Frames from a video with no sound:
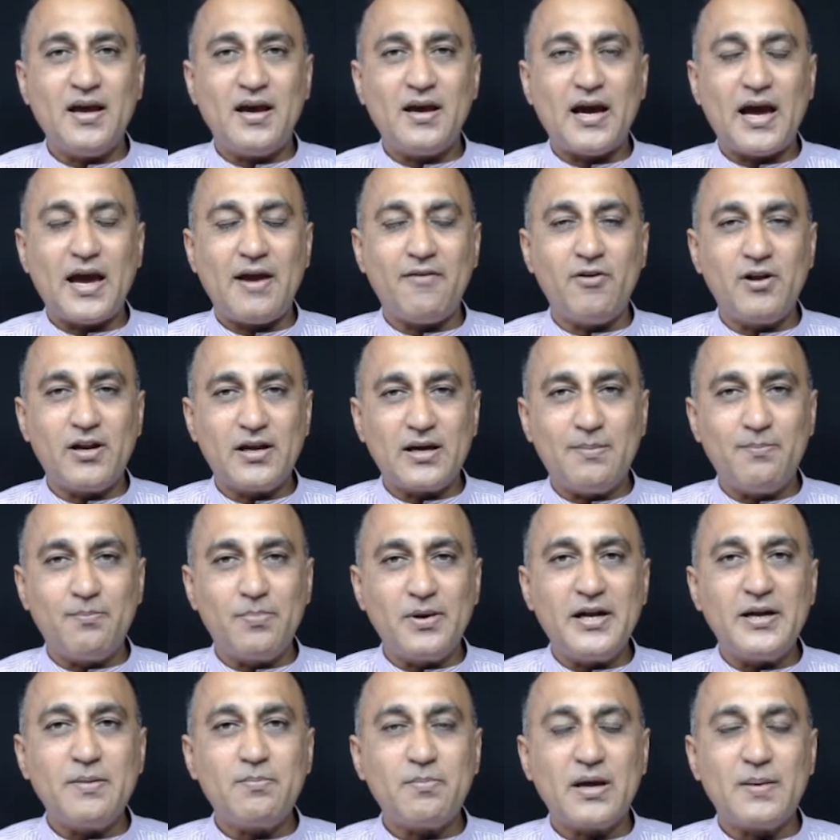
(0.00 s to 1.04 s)
I will
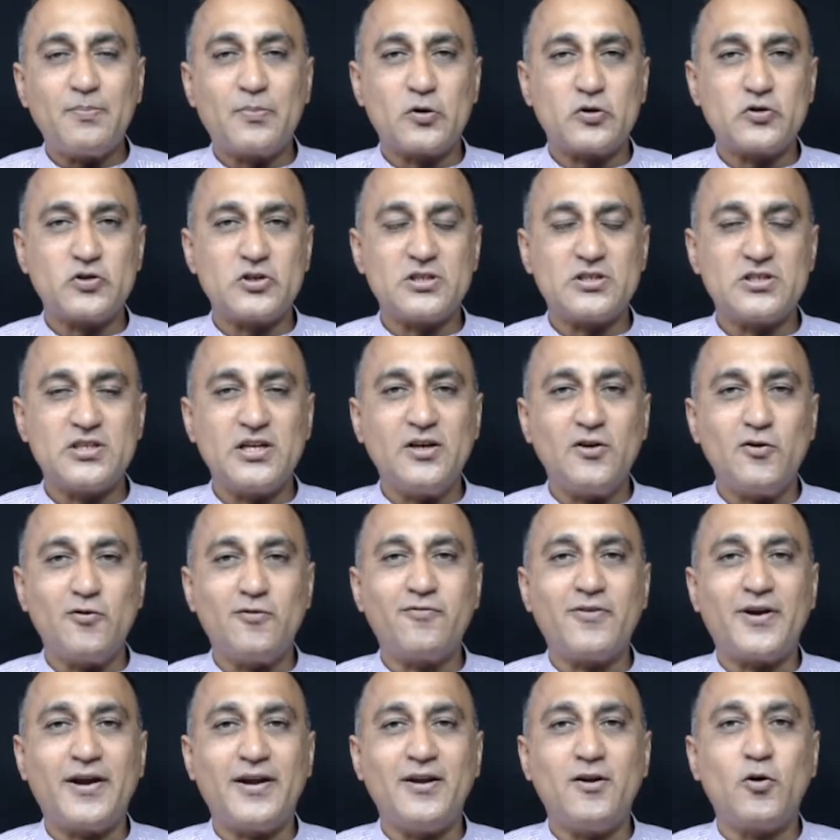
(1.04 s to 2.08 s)
complete my processing to
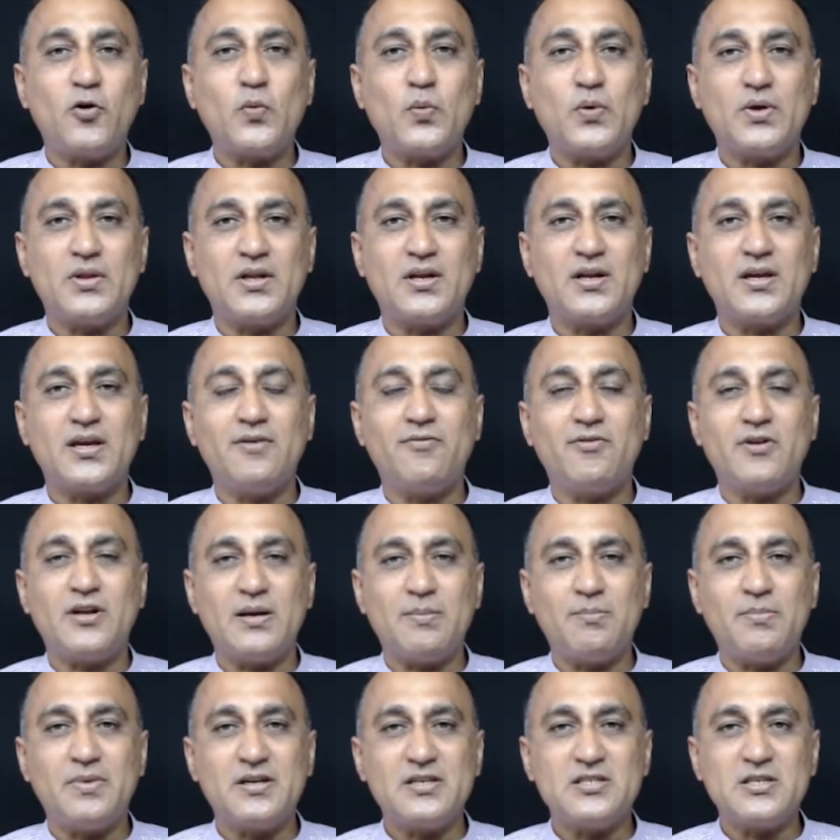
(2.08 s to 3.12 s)
find out whether a given
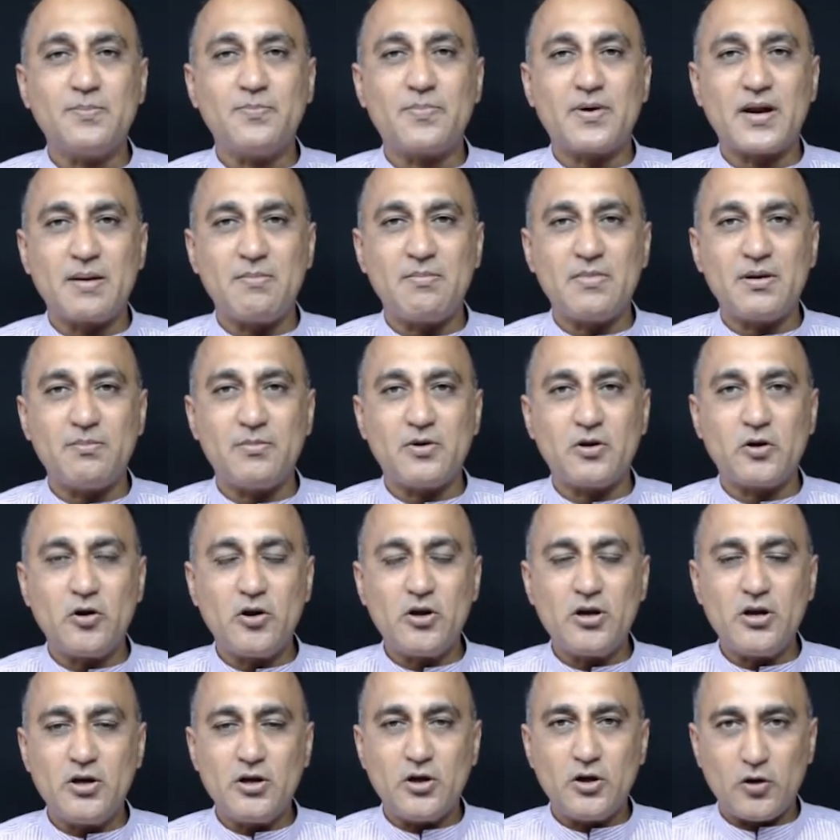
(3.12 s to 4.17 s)
number is a prime number or
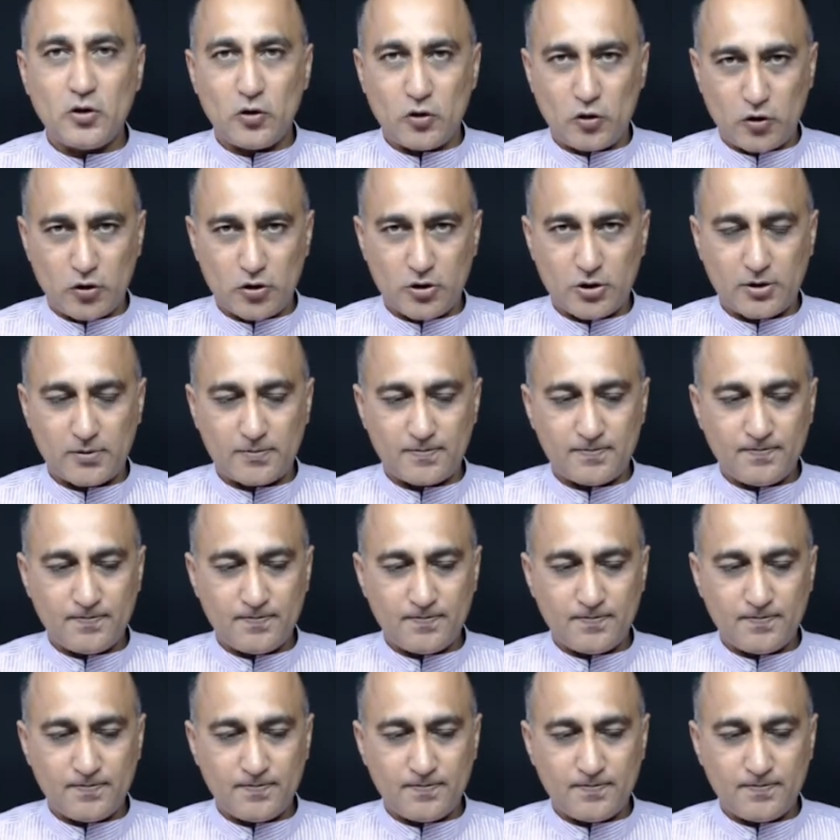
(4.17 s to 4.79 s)
not.